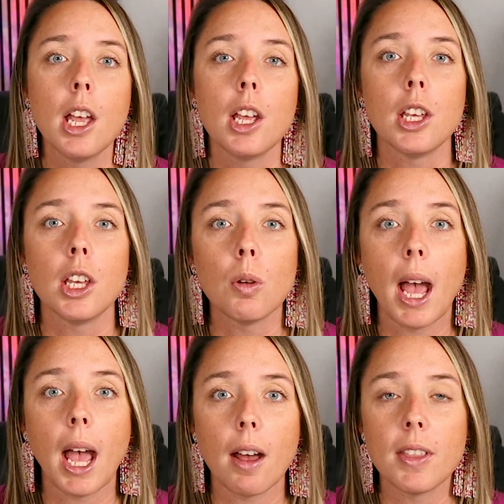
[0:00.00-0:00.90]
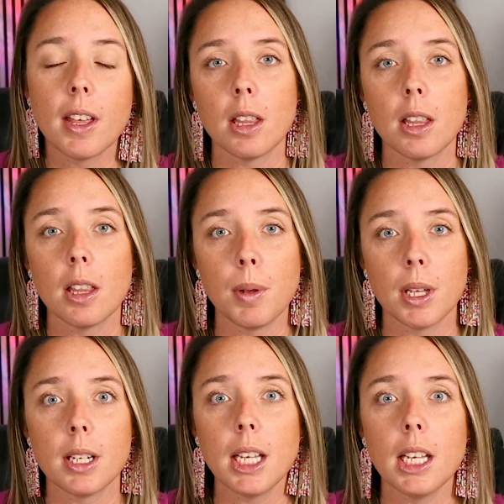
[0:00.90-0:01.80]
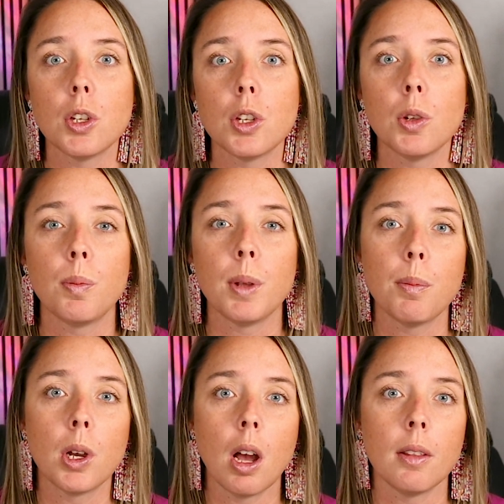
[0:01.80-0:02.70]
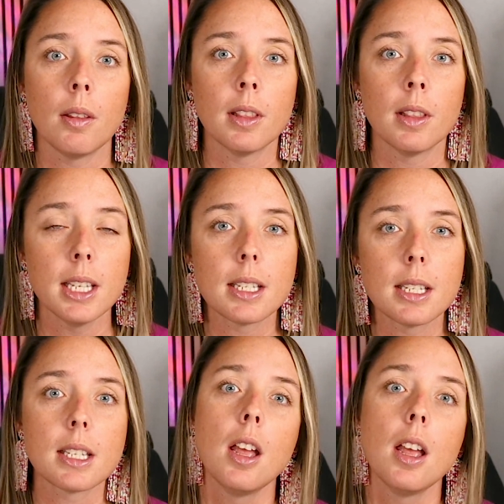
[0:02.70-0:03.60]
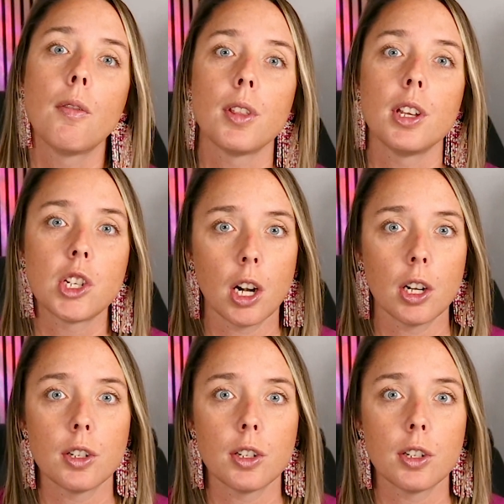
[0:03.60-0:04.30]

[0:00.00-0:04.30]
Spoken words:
you have the availability to be put on lists for the charter